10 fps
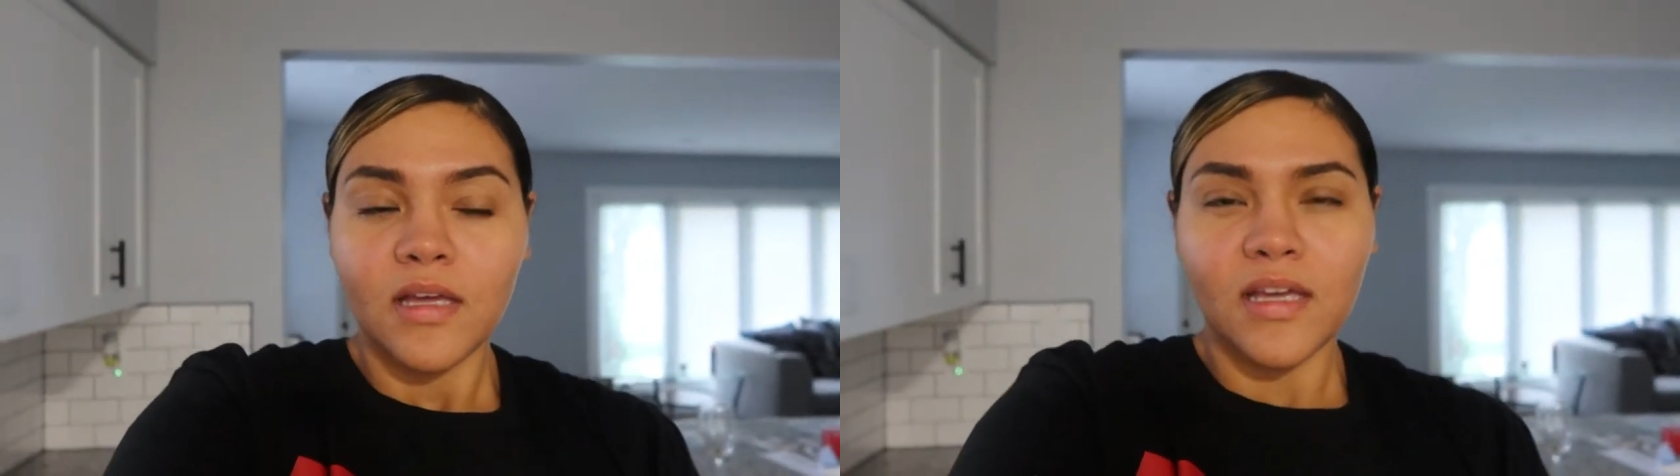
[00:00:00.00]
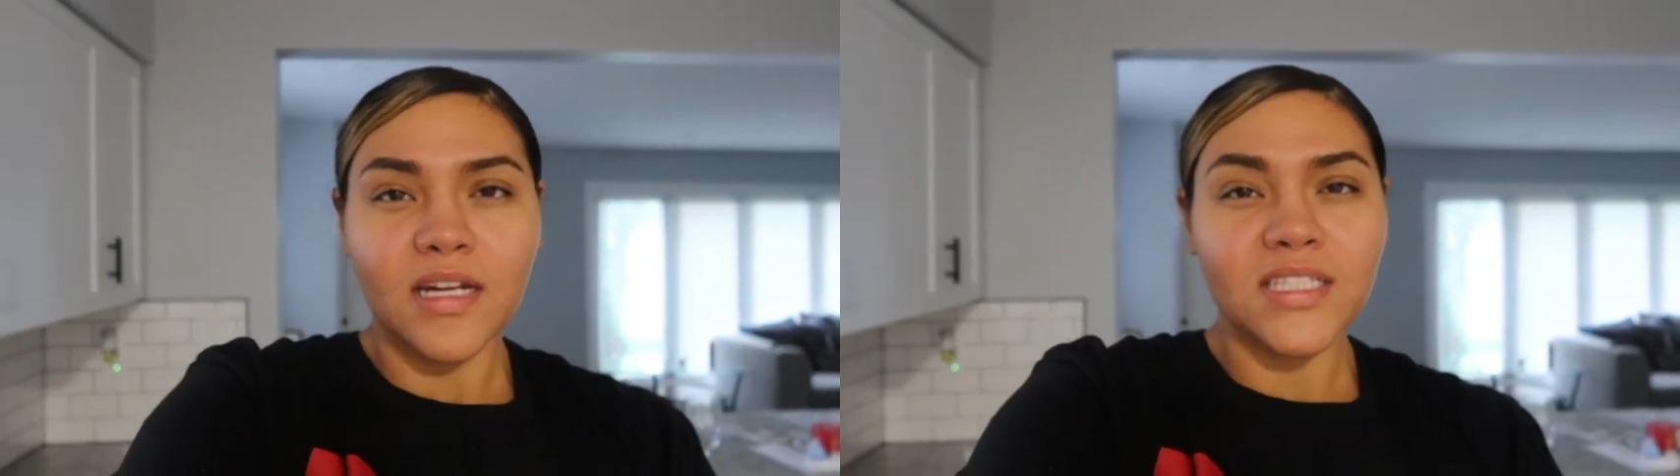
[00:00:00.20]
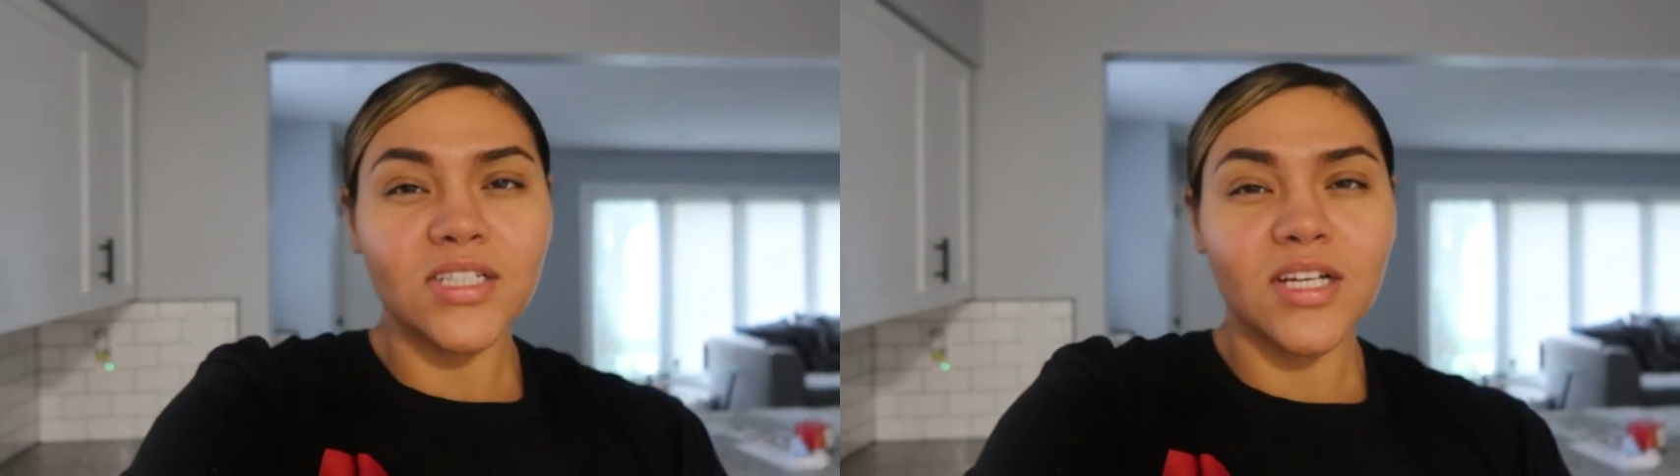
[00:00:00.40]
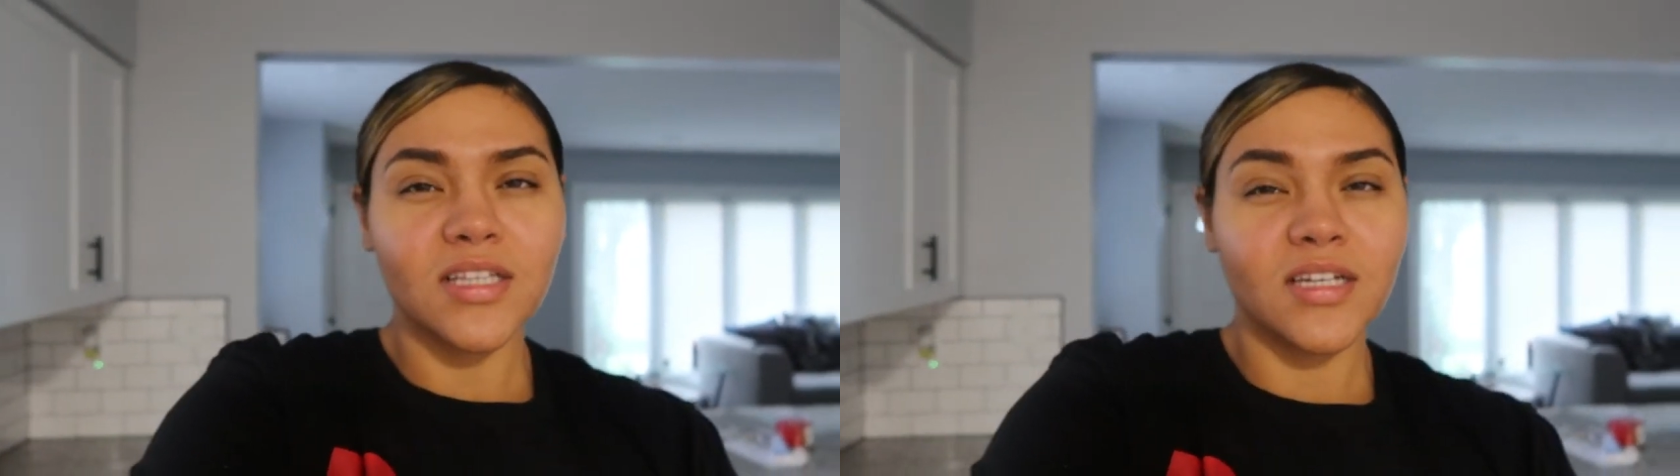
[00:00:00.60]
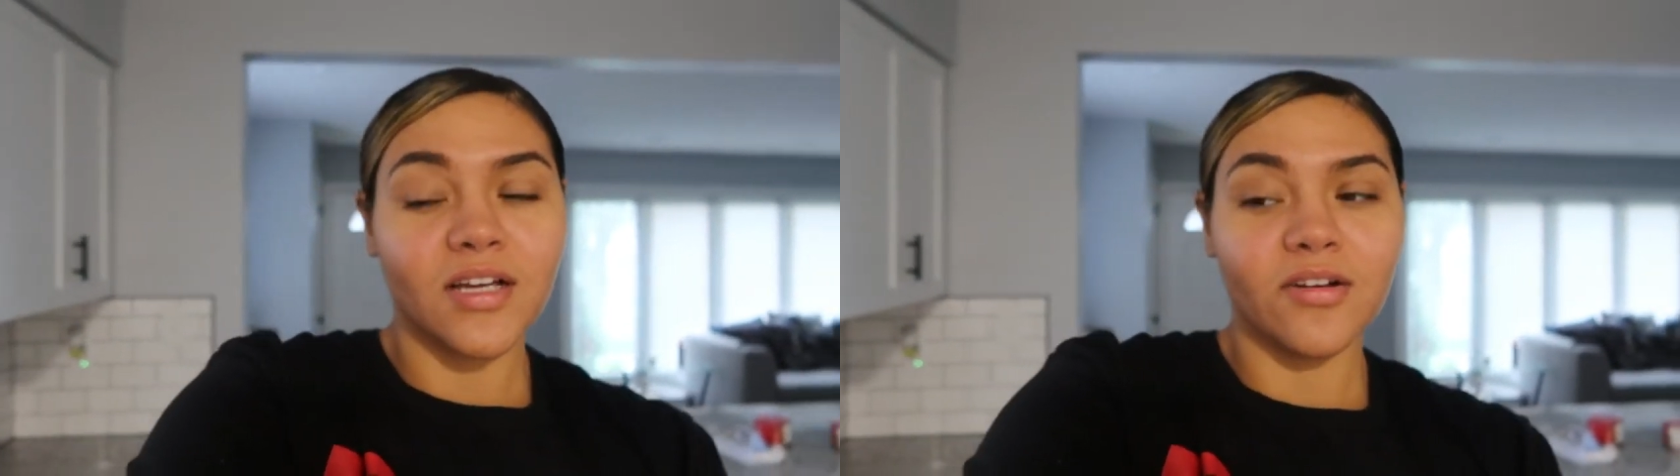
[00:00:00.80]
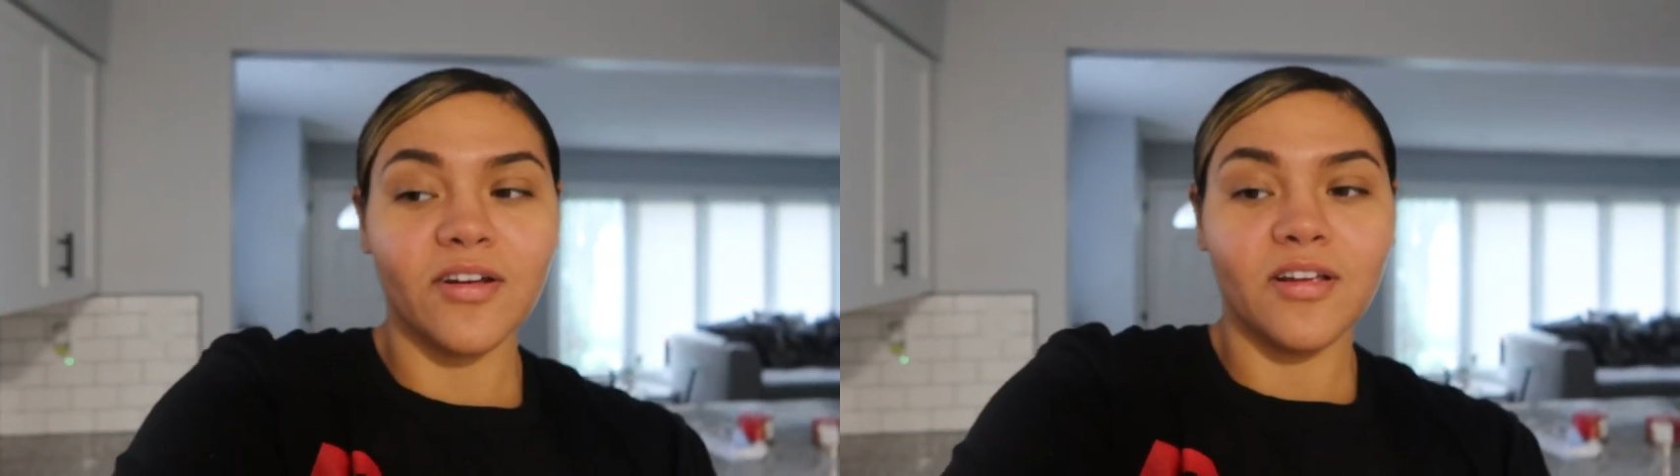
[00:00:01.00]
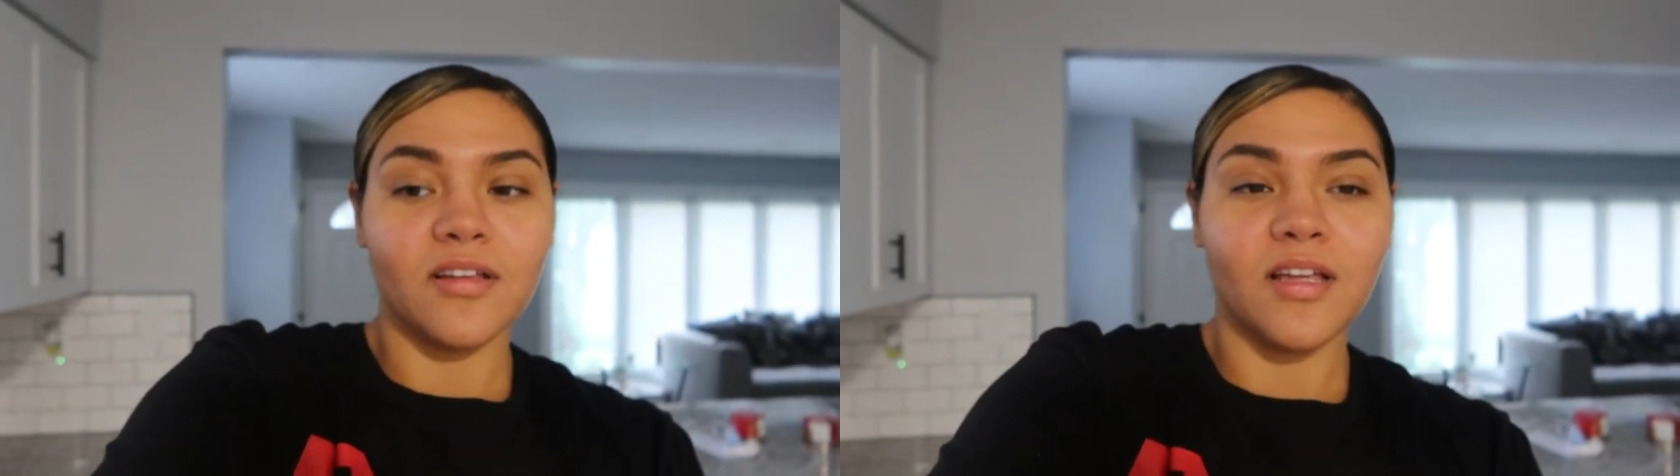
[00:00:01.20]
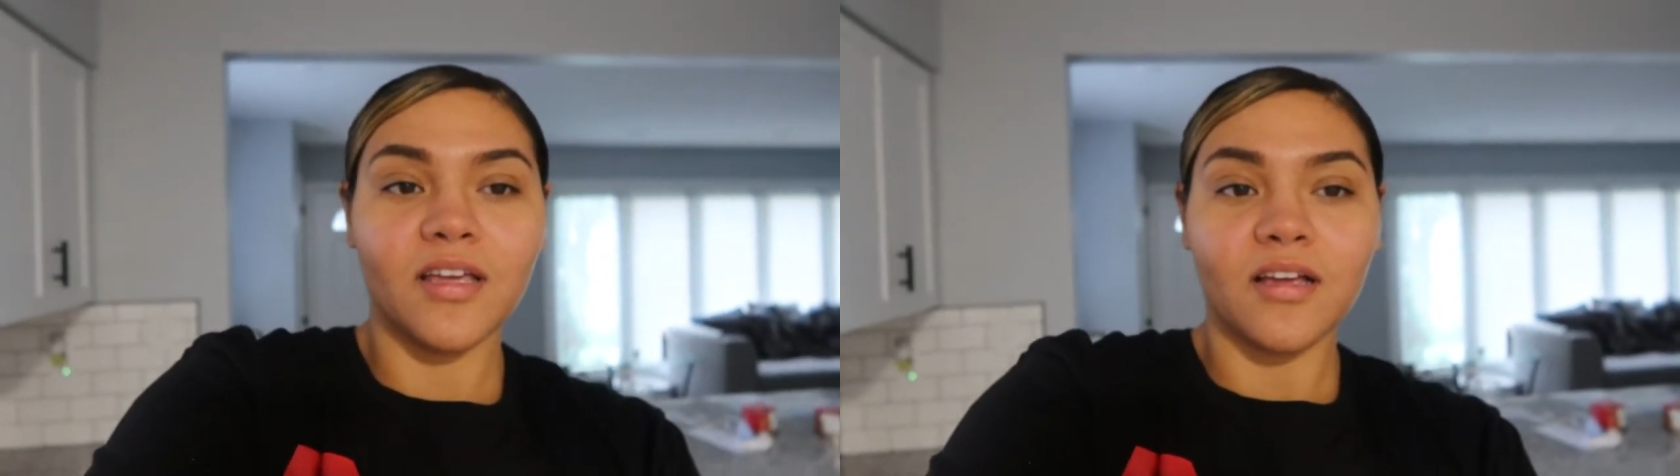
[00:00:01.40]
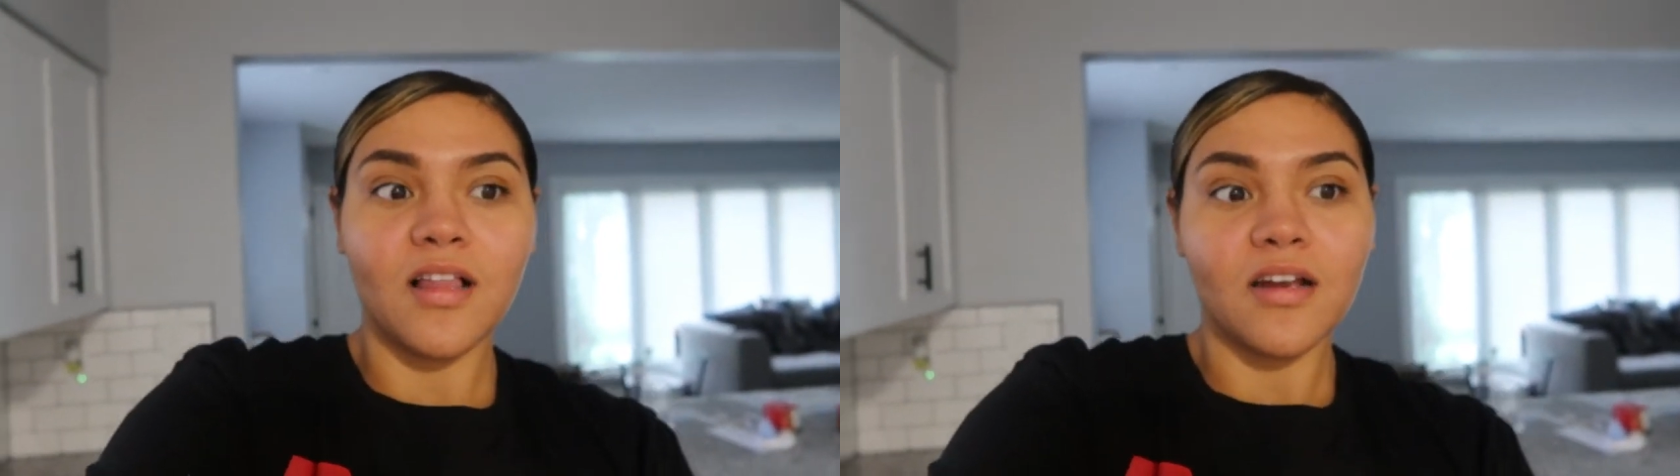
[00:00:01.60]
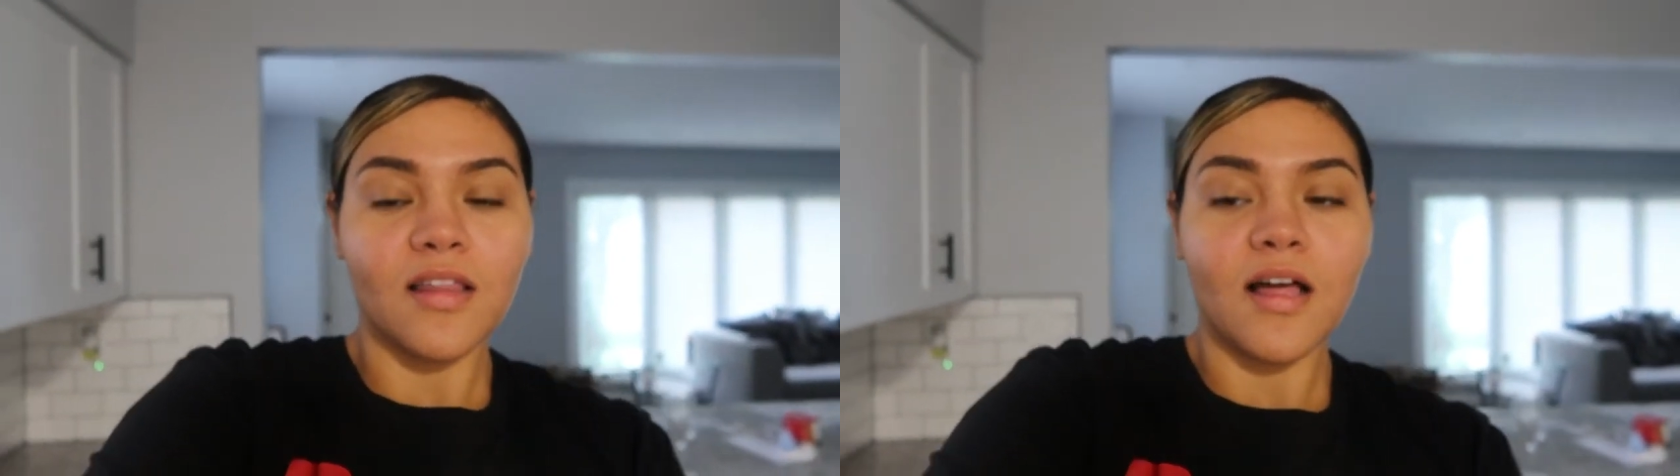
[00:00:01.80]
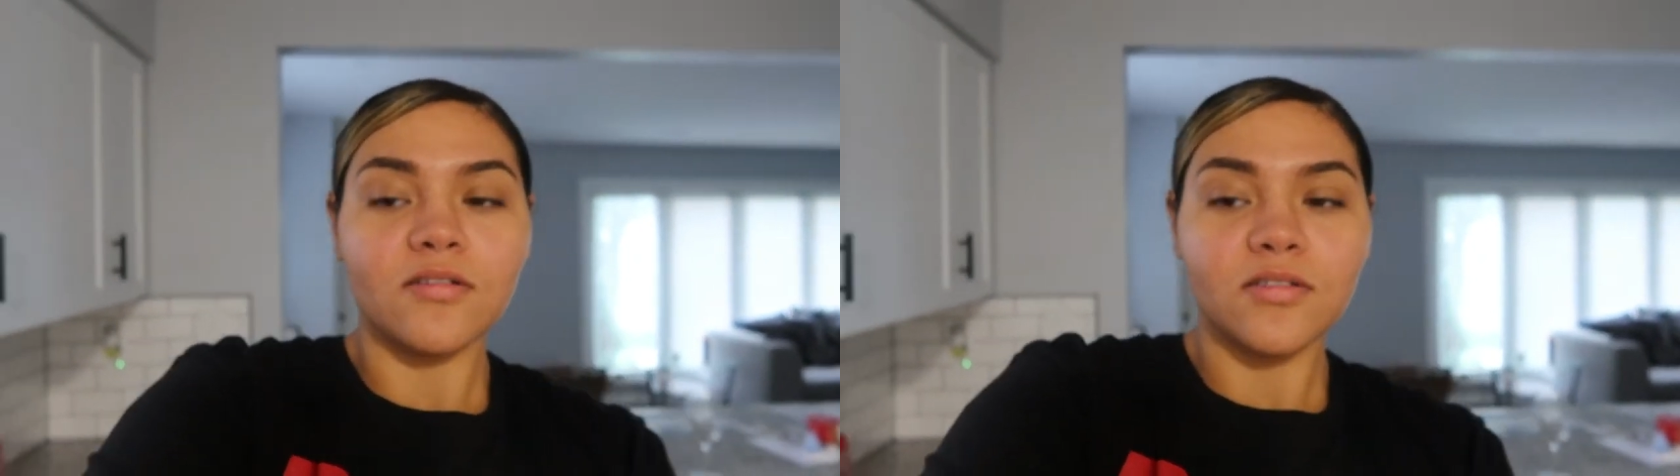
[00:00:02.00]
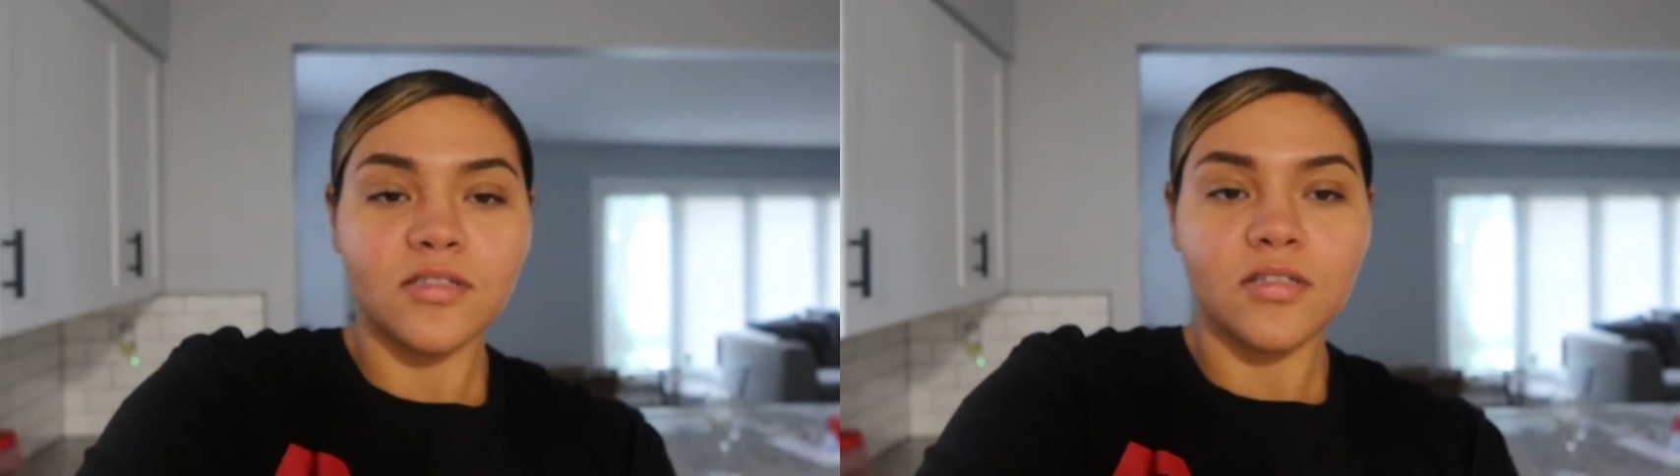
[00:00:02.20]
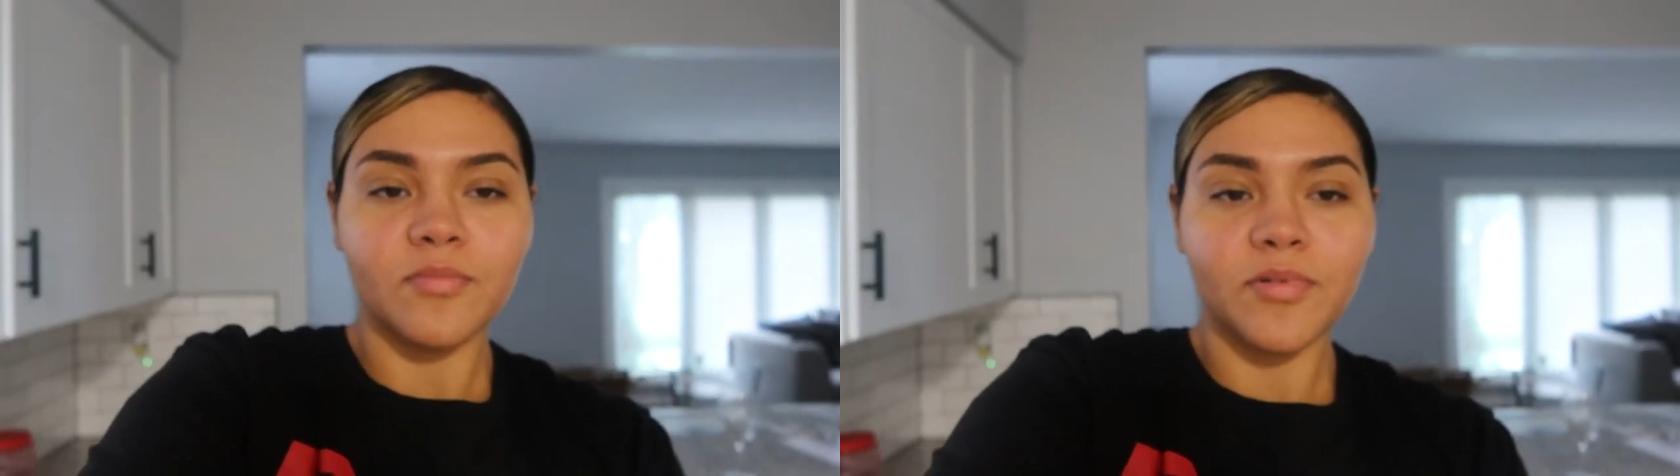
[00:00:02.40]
And I still have to decorate like a lot of the house.